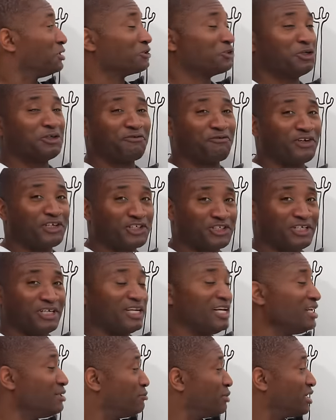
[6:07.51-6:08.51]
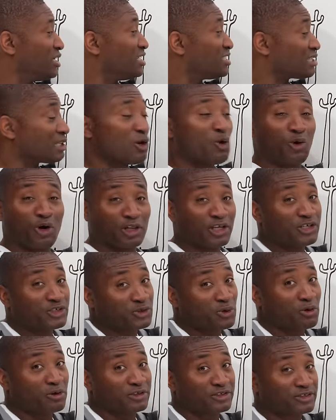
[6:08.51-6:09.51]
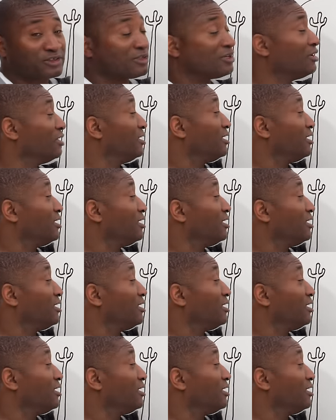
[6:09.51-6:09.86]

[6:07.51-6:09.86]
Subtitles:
good fish to eat, but it's locally sourced.